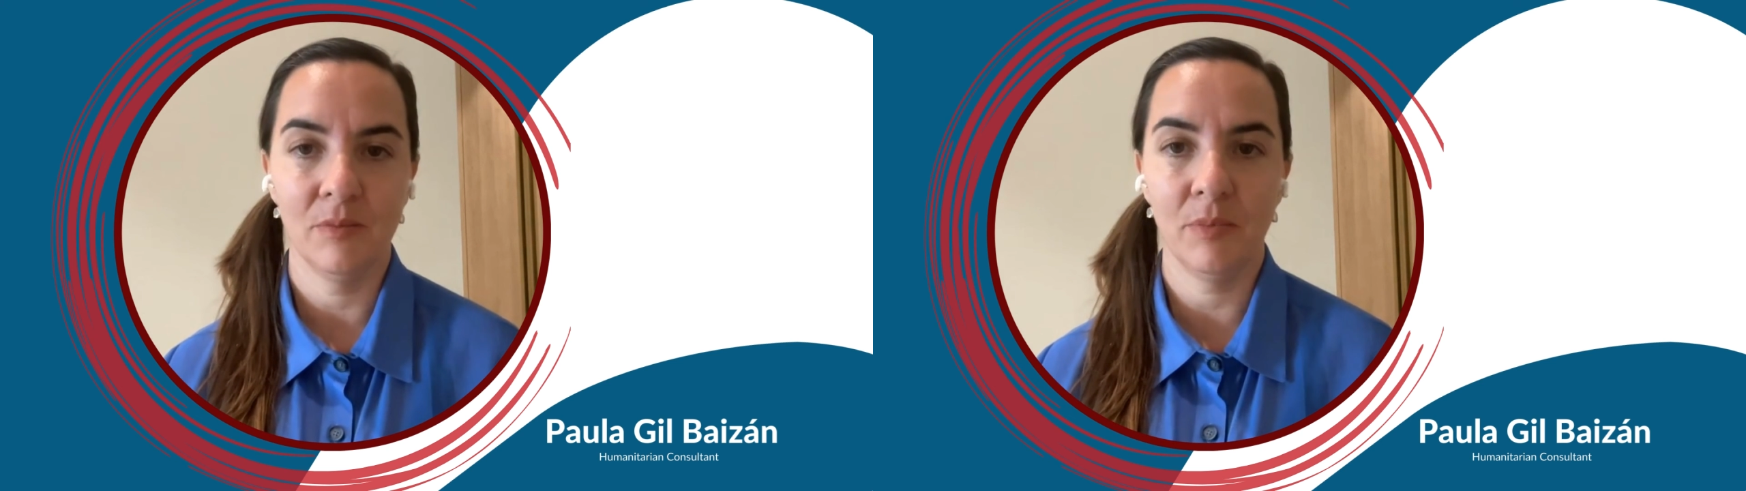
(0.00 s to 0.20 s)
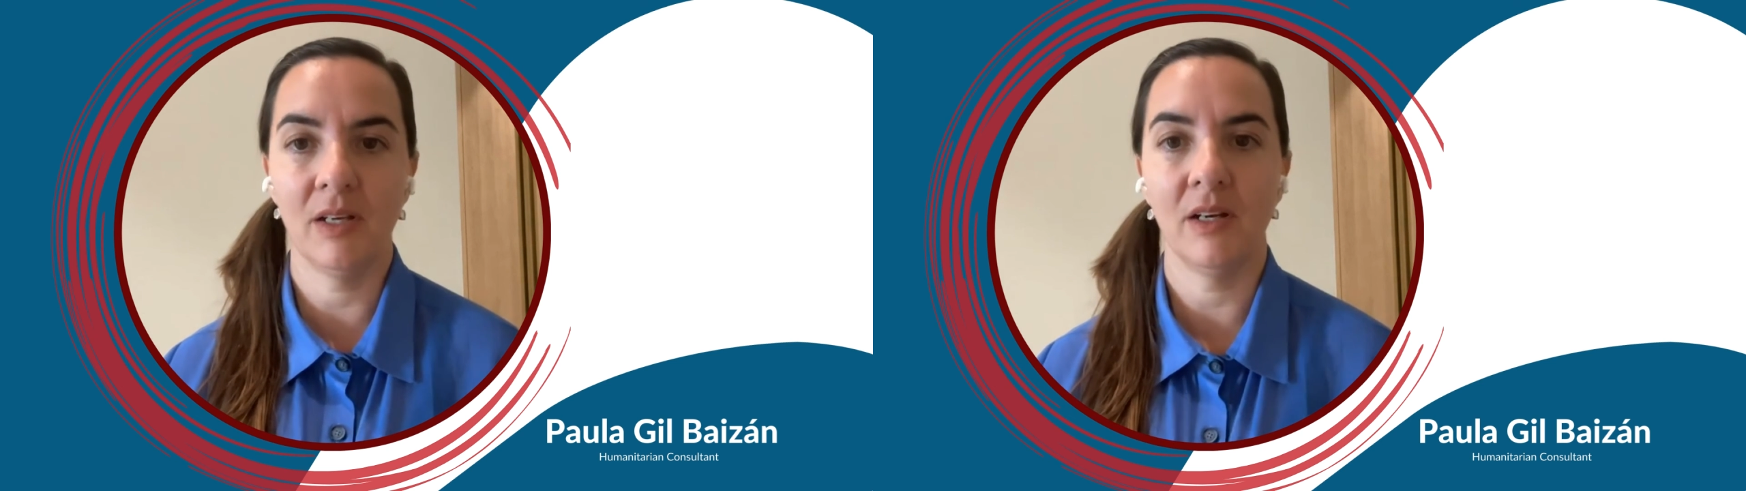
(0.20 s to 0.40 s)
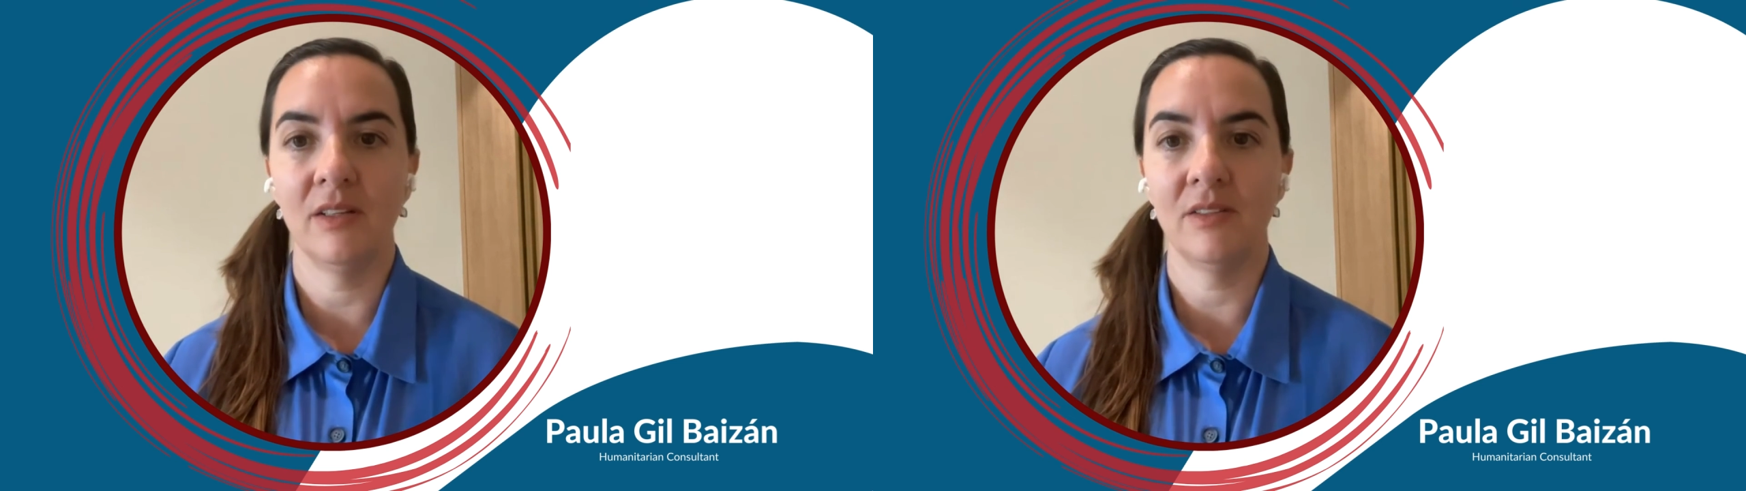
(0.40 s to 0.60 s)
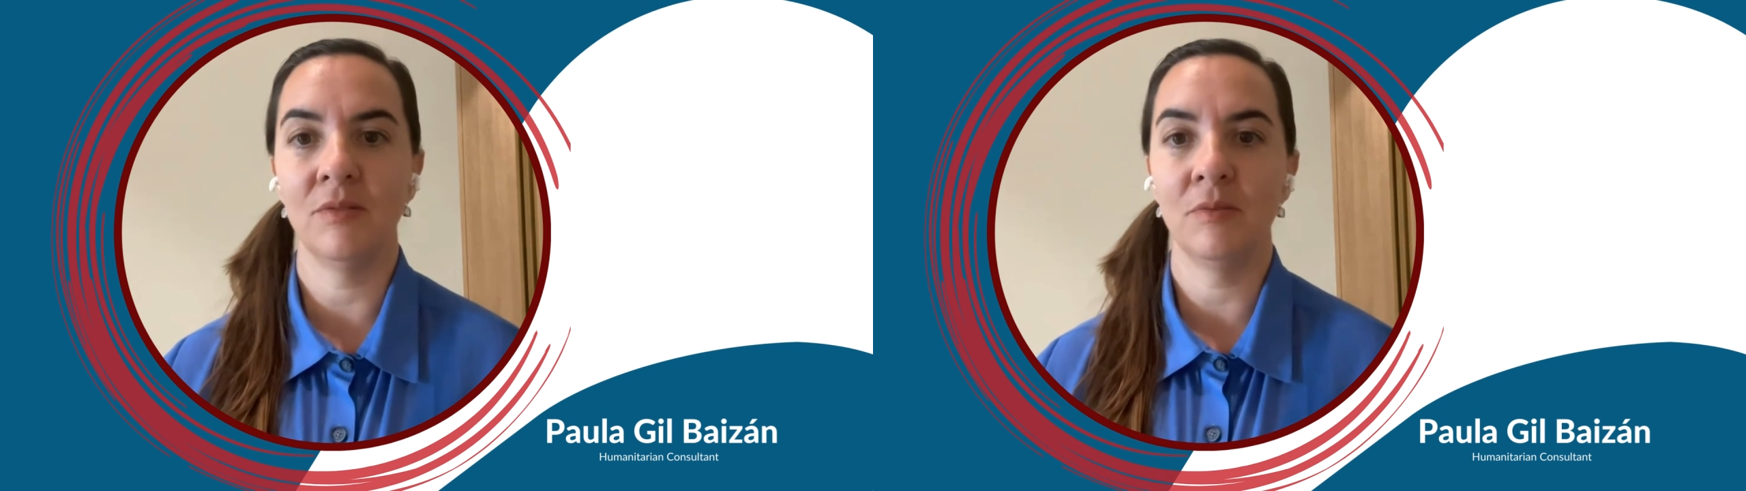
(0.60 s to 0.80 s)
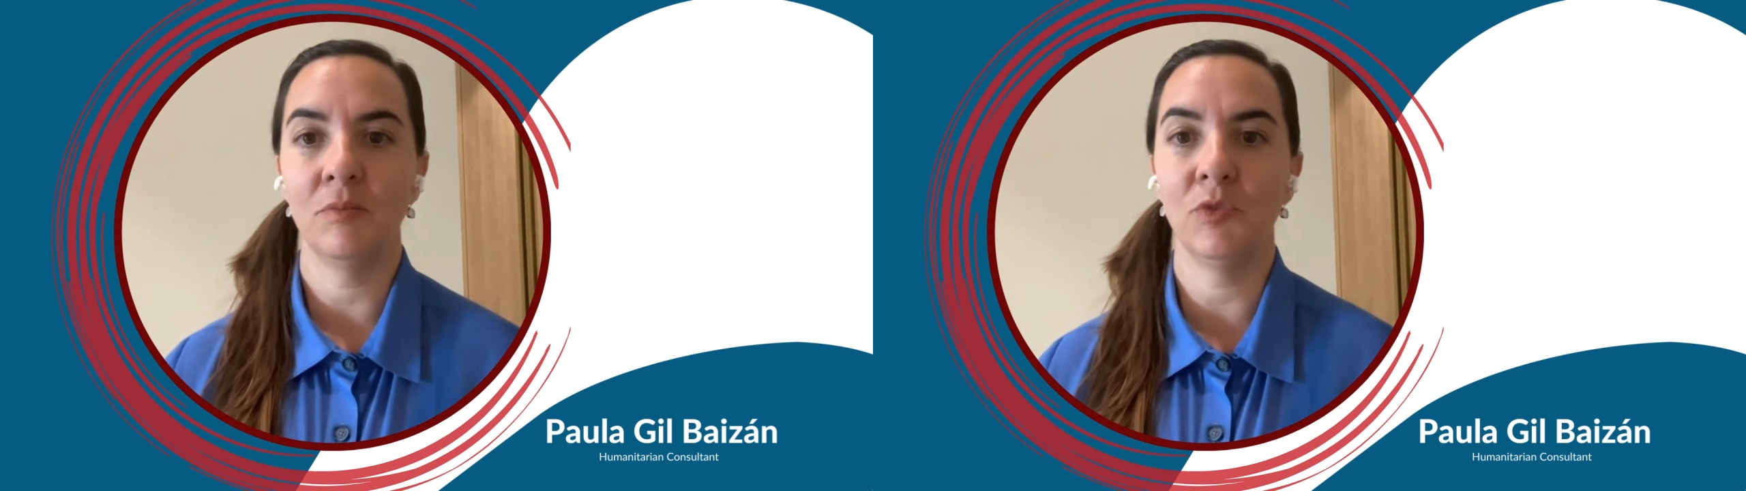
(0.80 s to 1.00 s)

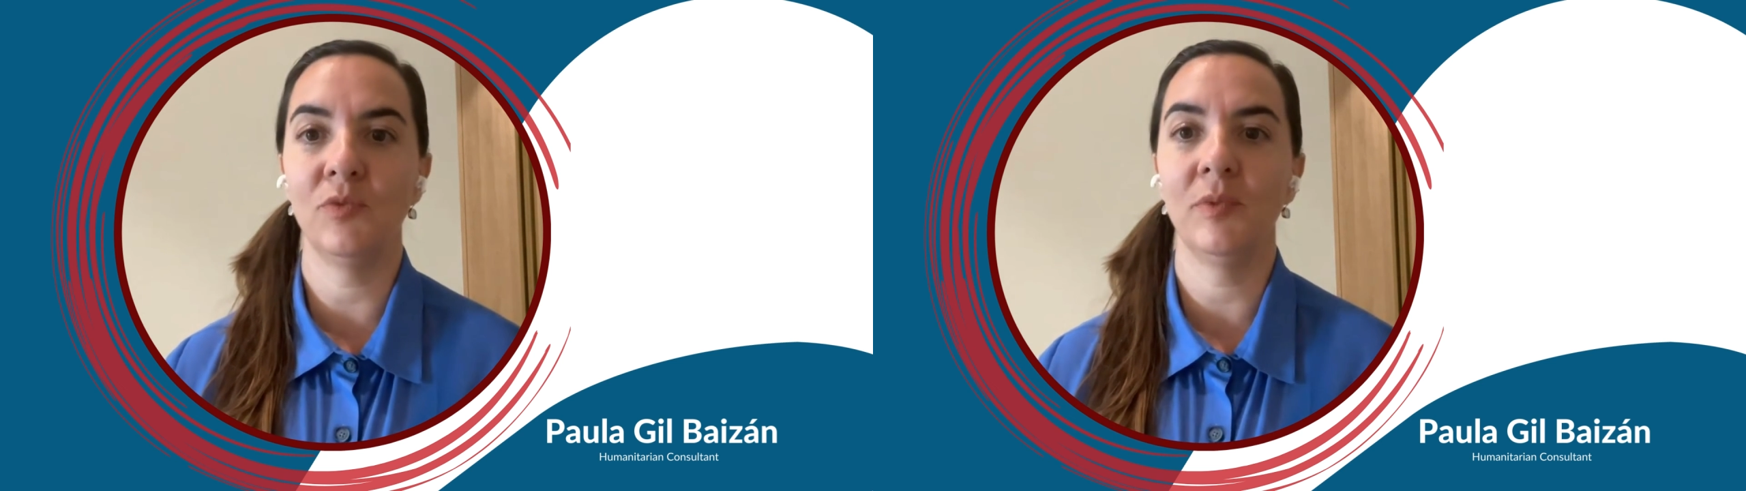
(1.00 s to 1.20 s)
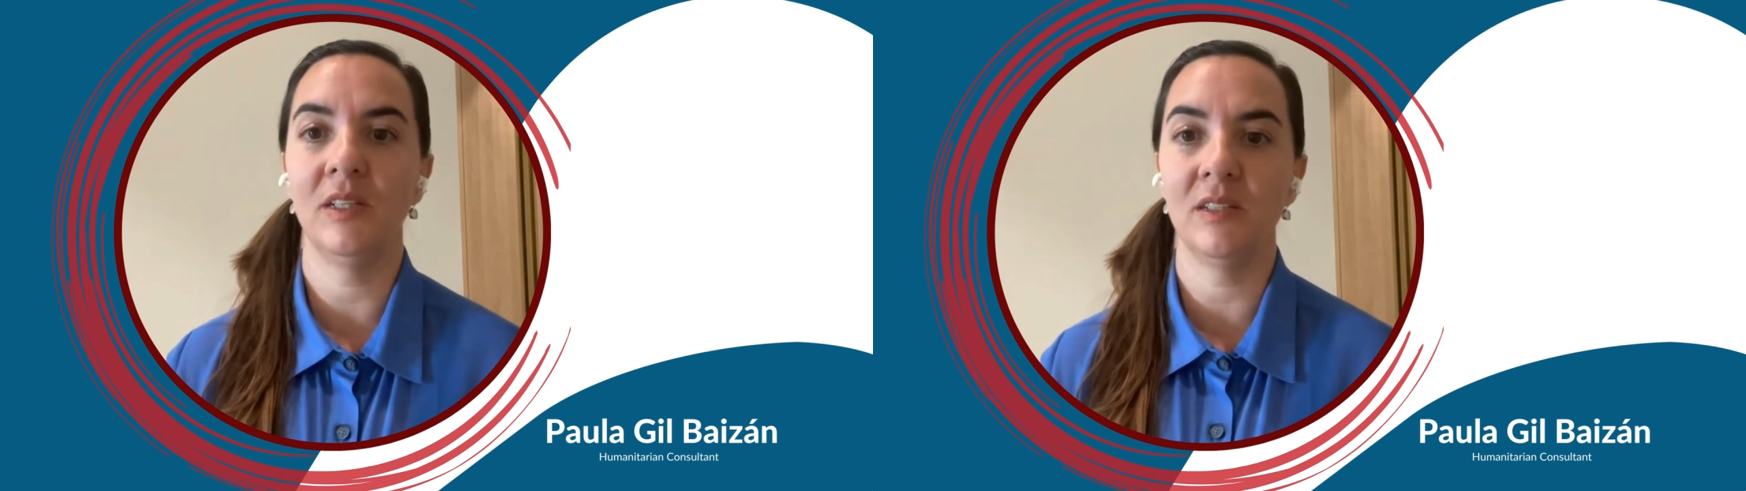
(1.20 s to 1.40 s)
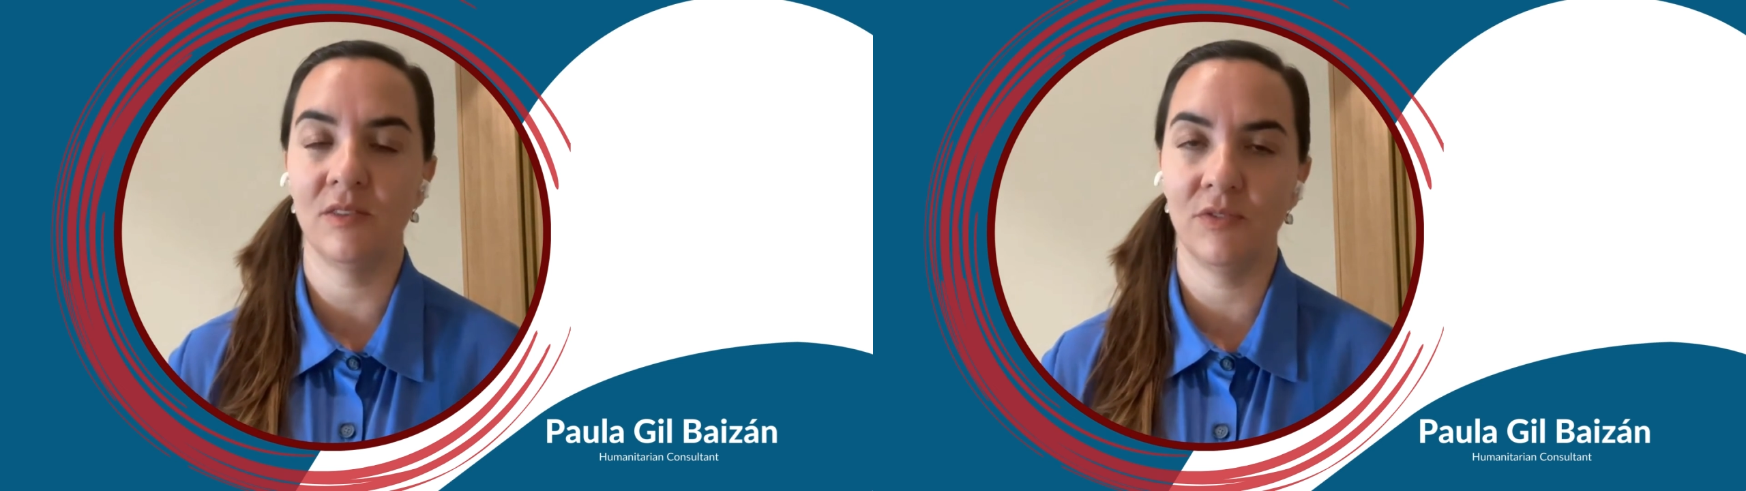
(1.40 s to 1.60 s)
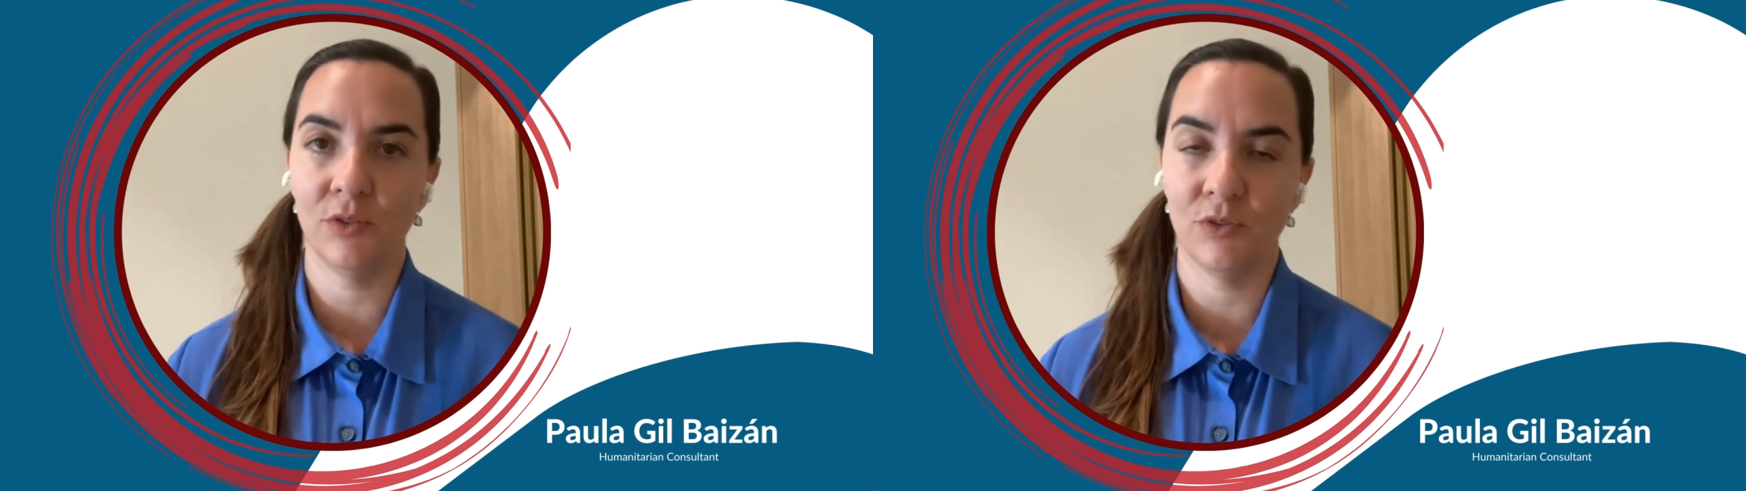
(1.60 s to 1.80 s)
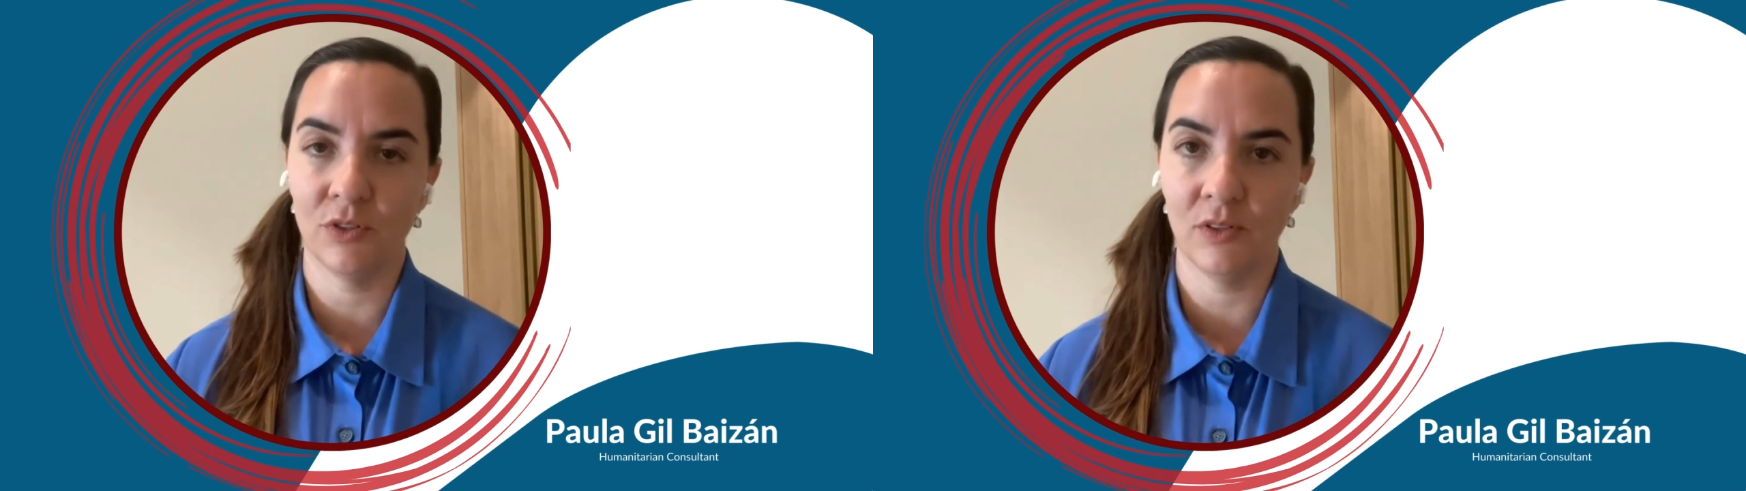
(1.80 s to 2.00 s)
because movement is the
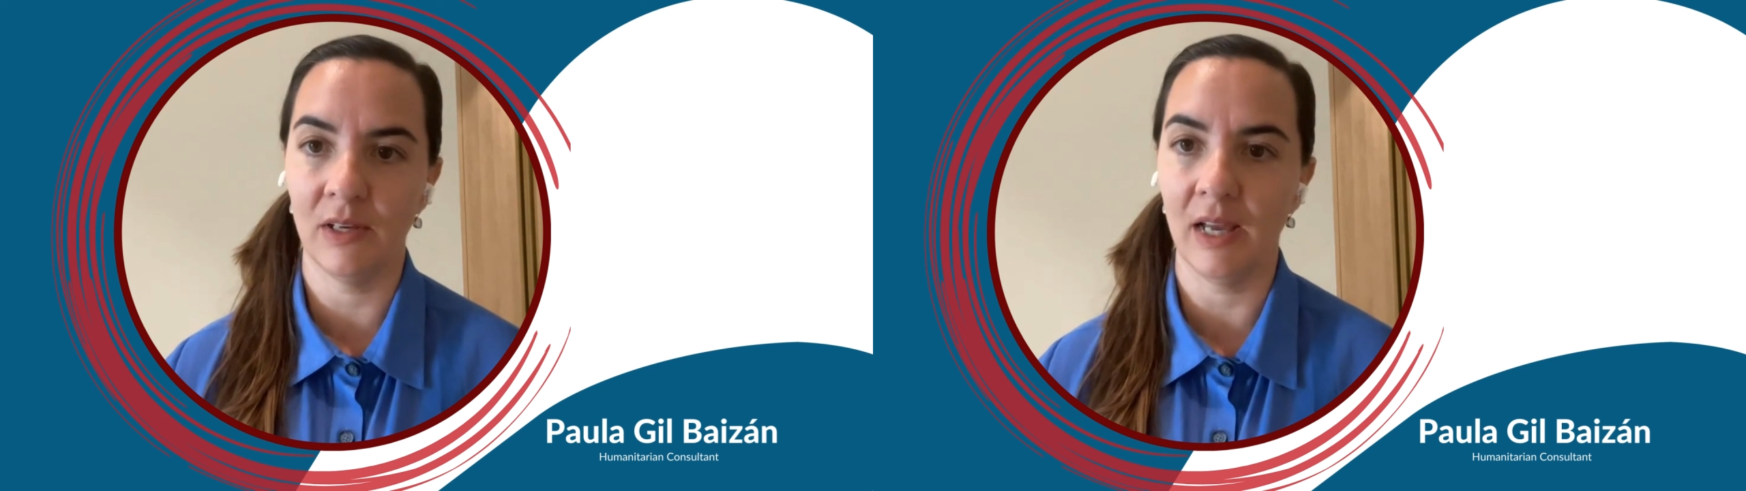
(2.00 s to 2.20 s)
future